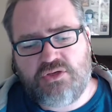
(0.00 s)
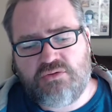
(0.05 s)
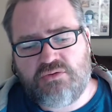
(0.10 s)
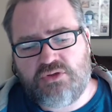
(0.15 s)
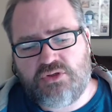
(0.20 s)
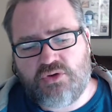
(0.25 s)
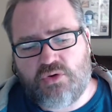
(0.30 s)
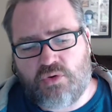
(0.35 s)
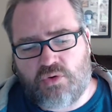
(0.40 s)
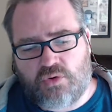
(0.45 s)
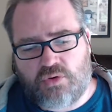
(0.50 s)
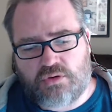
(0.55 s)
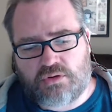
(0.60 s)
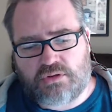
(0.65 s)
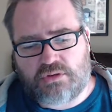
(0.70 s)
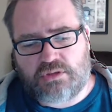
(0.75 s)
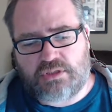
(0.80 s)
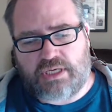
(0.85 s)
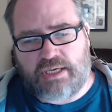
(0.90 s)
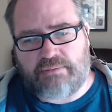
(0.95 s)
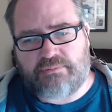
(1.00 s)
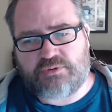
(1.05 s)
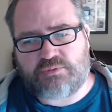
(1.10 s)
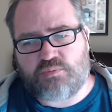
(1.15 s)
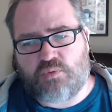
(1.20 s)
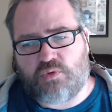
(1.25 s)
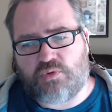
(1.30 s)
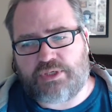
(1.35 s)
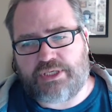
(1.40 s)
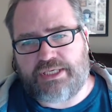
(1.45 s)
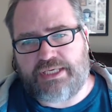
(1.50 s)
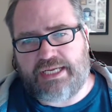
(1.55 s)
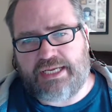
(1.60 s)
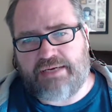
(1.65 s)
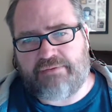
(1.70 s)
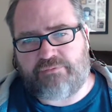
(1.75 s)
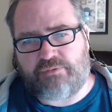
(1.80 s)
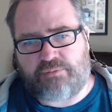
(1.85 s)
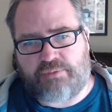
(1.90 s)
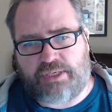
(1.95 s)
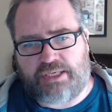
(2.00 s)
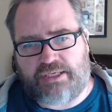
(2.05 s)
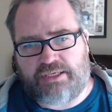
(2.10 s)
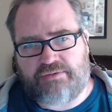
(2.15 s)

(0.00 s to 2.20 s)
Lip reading: York, I was walking everywhere.